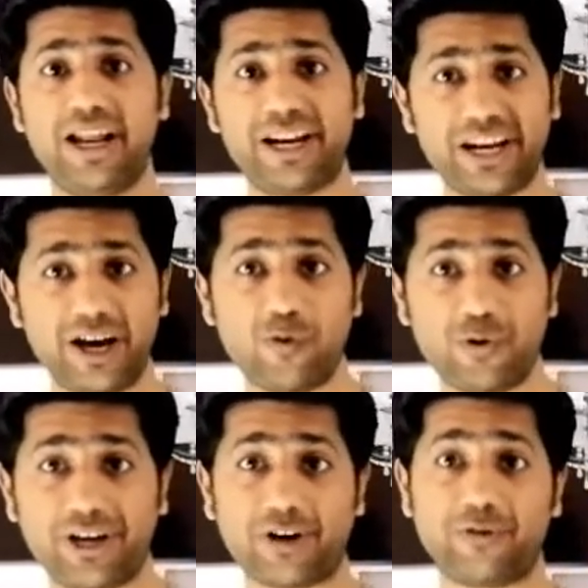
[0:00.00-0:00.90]
Now
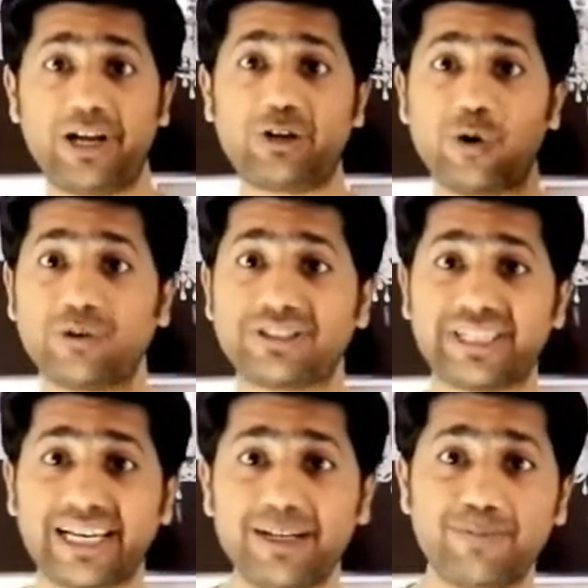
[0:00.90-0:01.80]
we are going to our
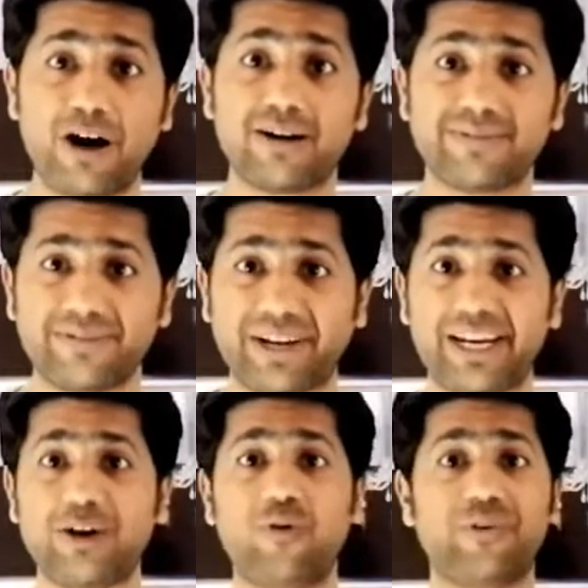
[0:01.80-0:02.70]
second part of the
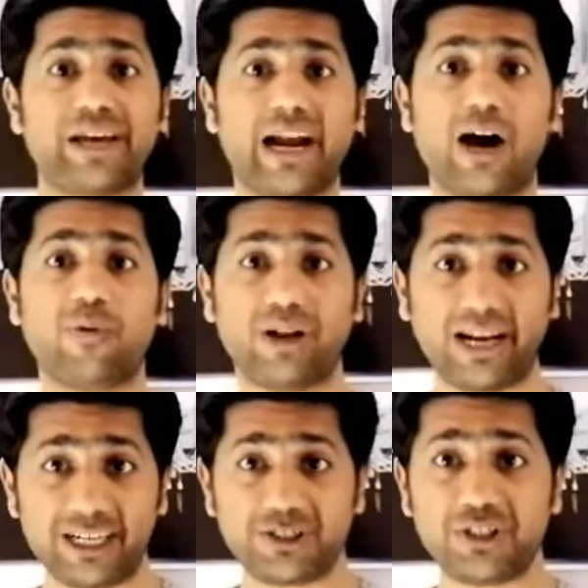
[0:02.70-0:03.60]
video where I will
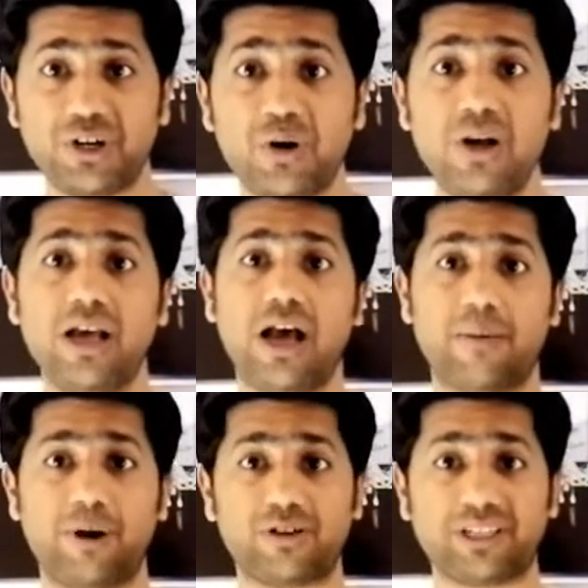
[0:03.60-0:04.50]
let you know
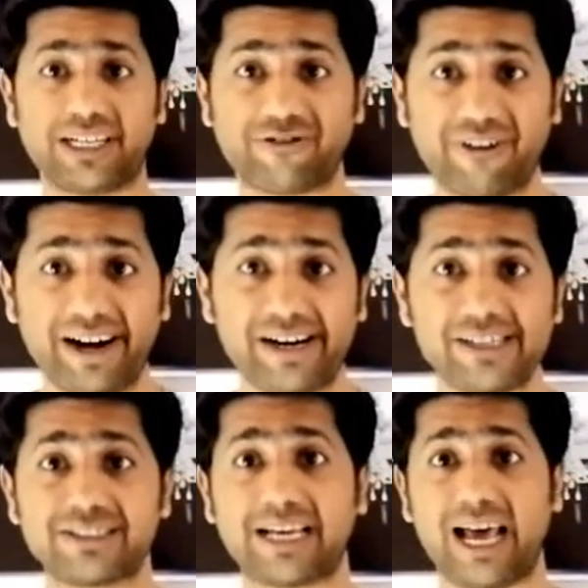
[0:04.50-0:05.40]
about the
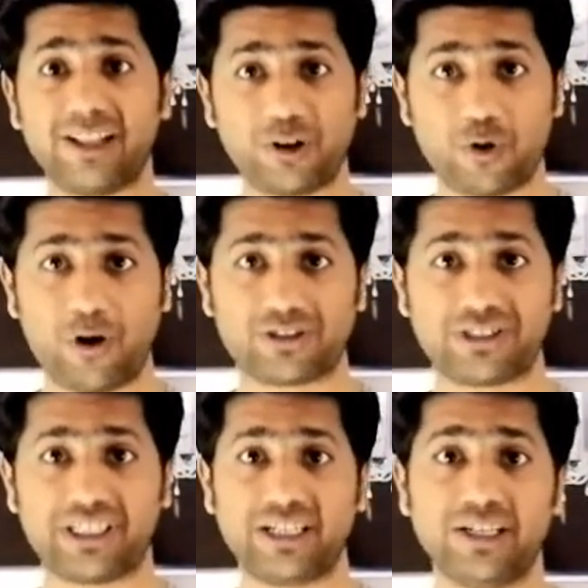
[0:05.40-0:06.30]
ingredients and the
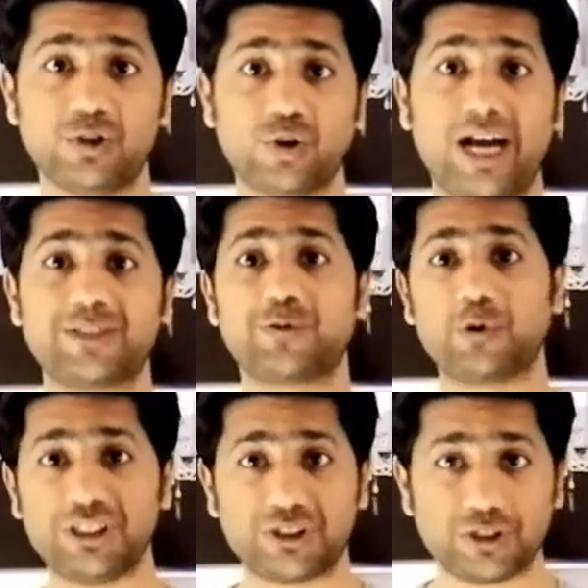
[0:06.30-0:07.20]
quantity. So guys,
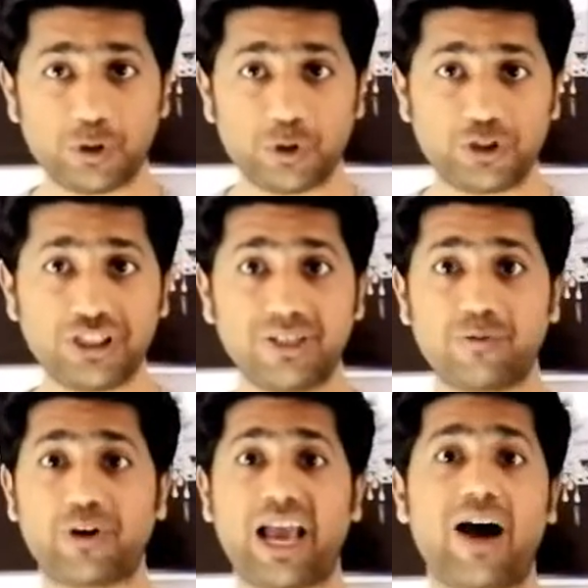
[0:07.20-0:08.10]
for this solution
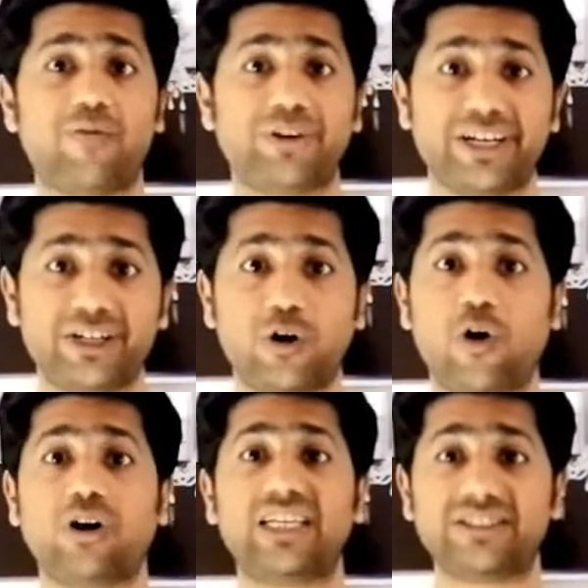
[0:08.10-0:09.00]
we have needed
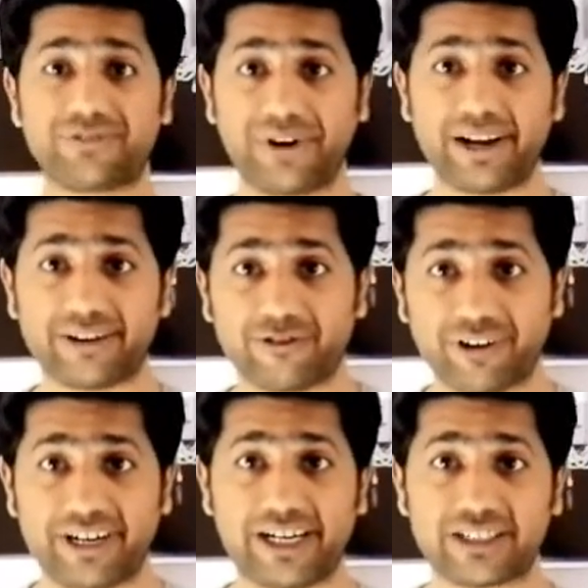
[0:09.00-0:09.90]
only 3
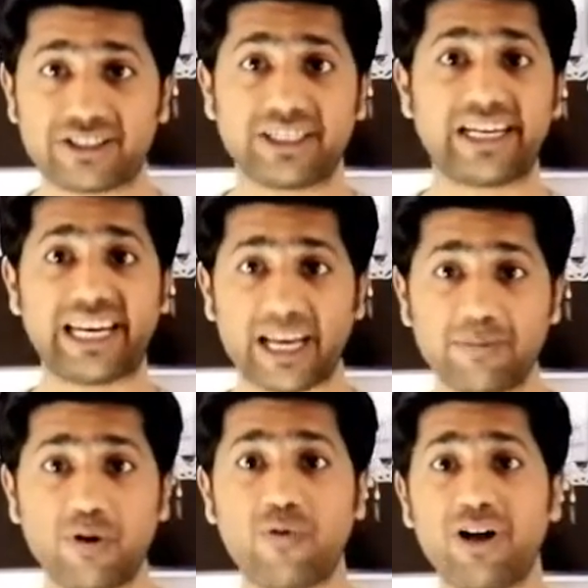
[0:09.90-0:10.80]
ingredients.
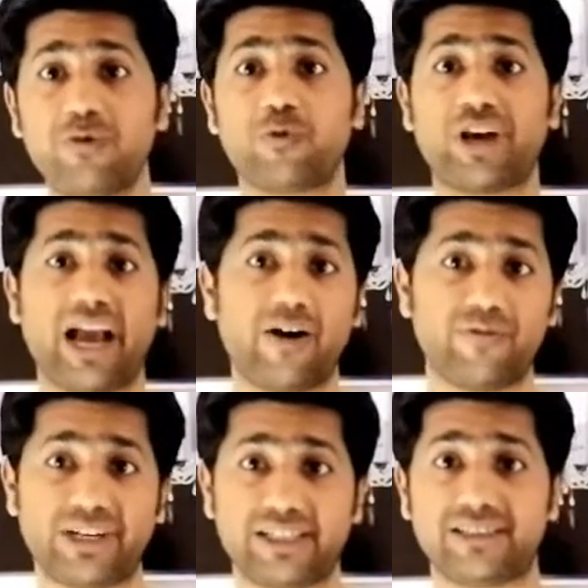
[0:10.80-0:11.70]
Number 1, we have
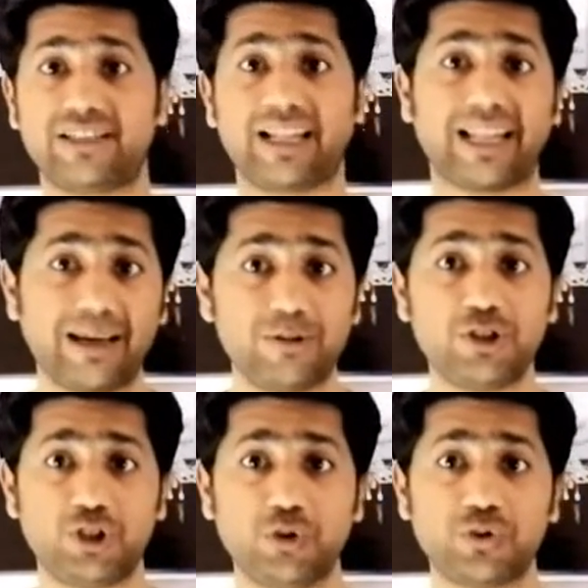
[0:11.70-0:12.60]
needed the lemon
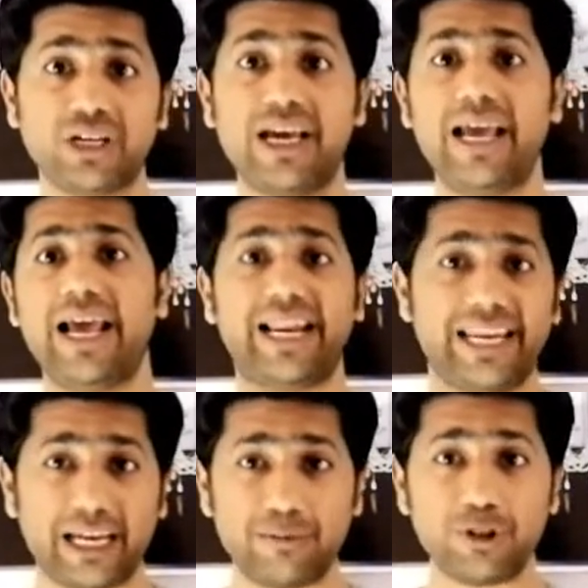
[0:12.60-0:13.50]
juice.
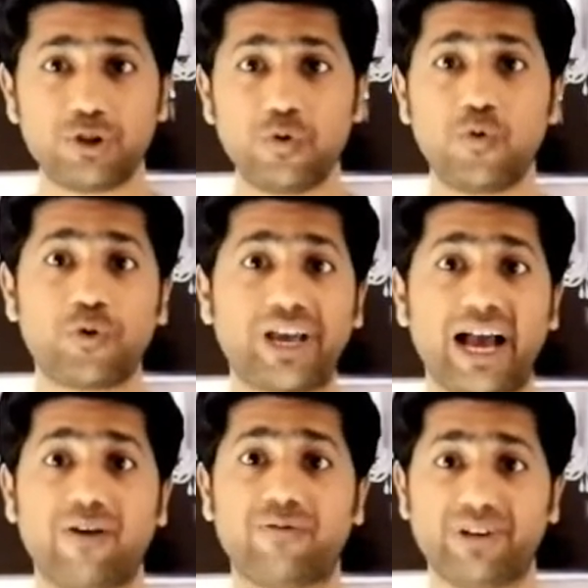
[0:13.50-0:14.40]
Number 2, we
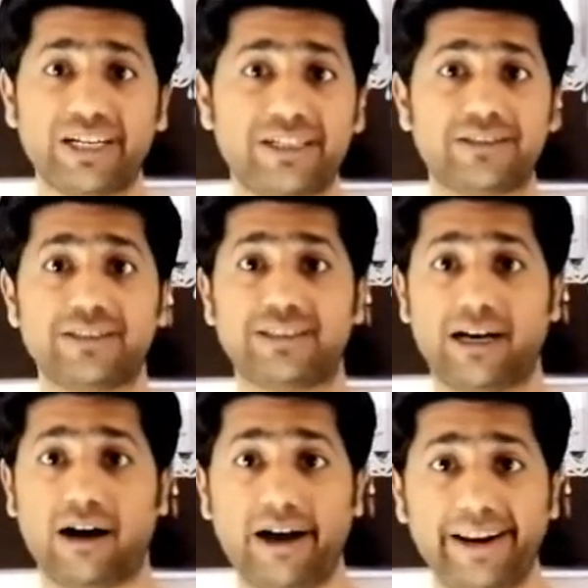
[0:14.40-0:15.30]
have needed the
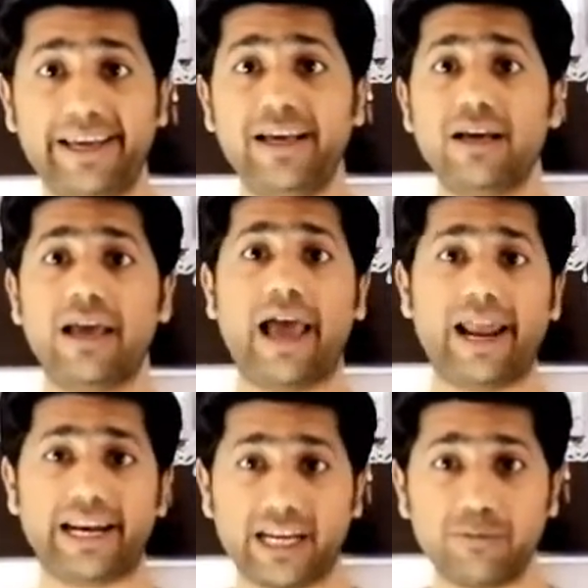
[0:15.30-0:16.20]
honey,
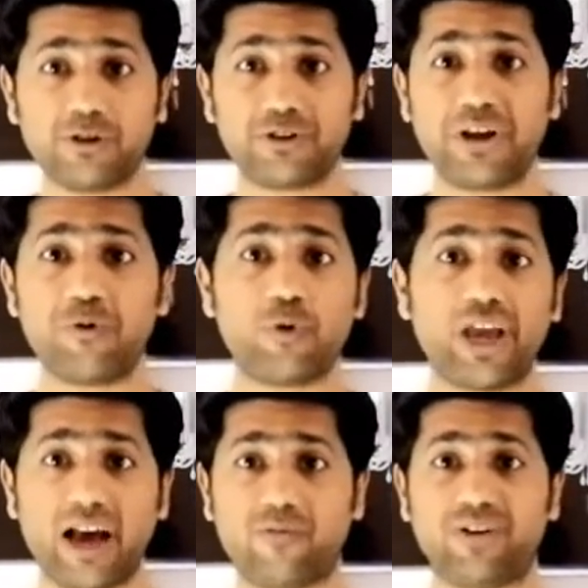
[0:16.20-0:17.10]
and number 3, we
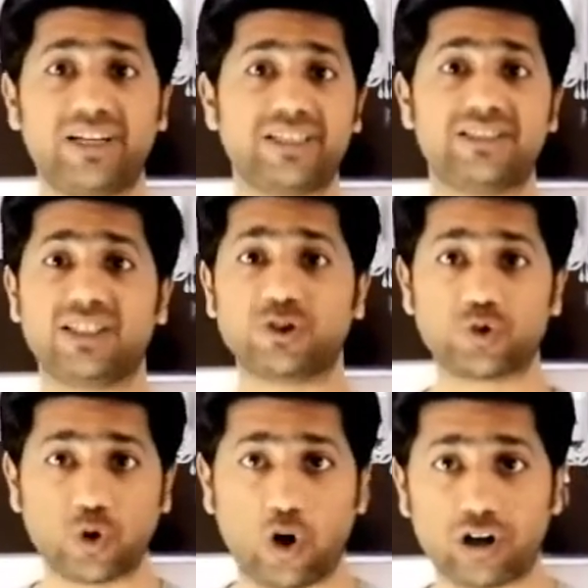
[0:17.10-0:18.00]
have needed the
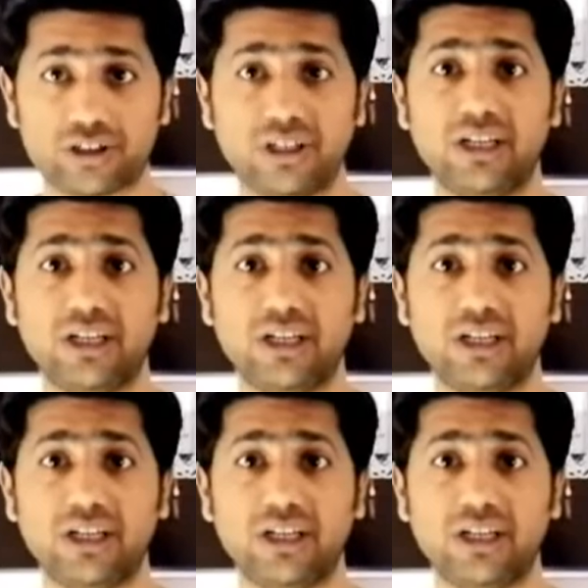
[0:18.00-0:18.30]
salt.